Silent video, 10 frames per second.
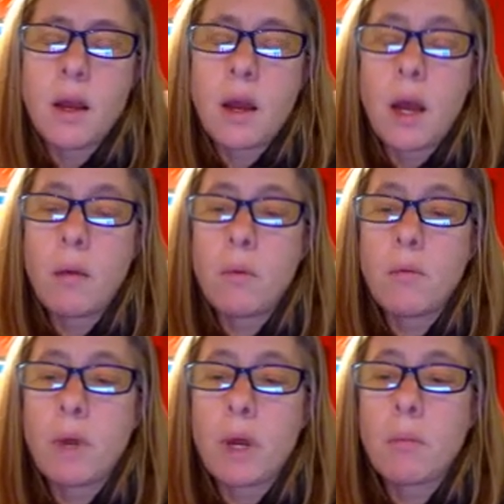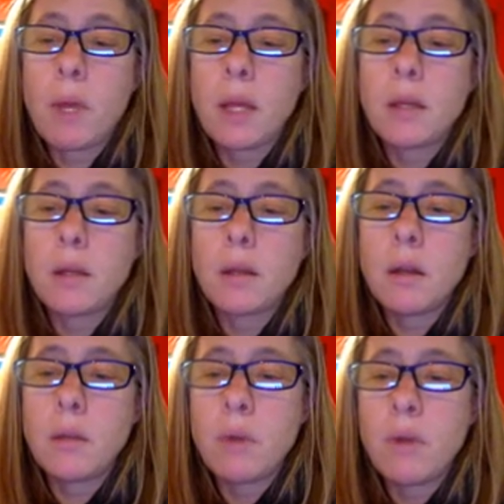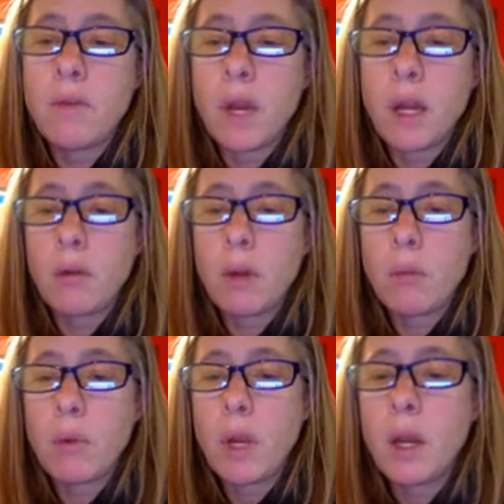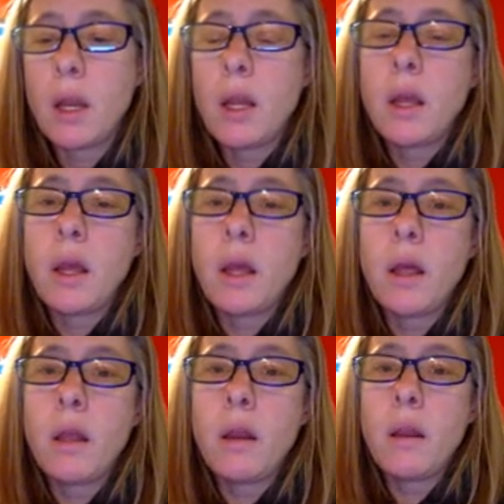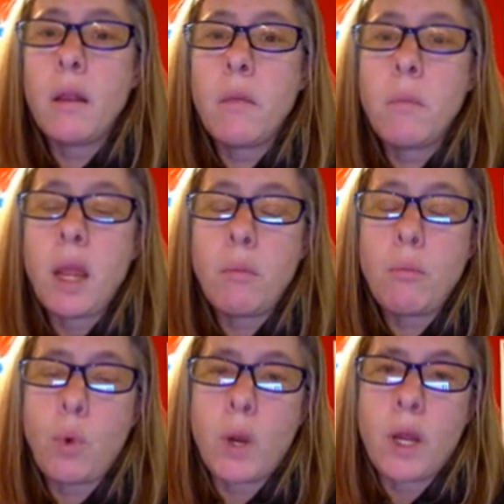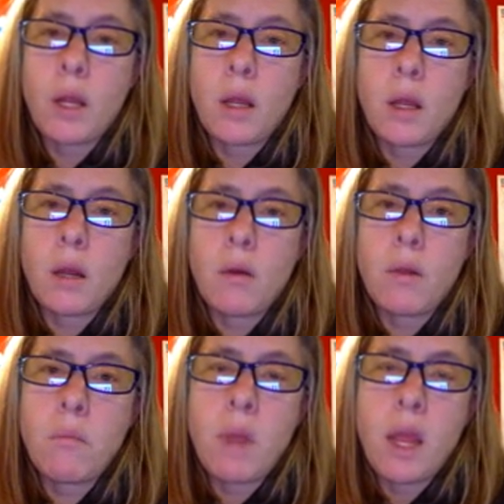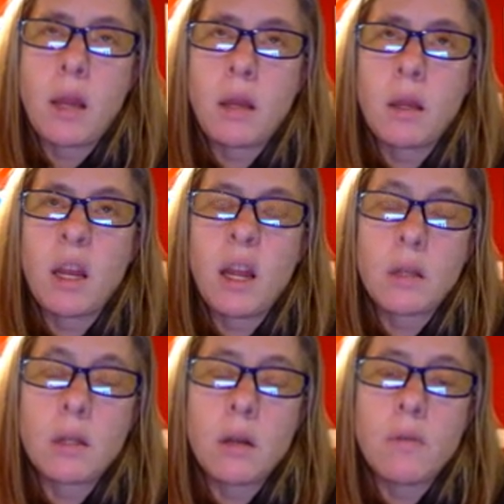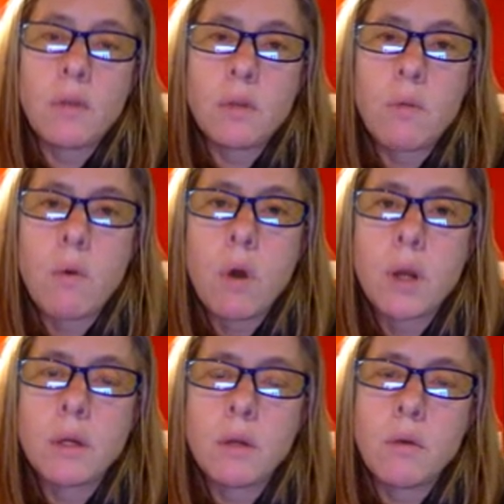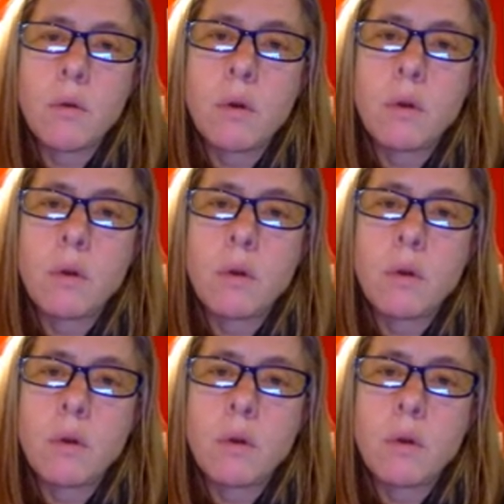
I would recommend abbreviating Great Britain. And the main point or the main connection of this war to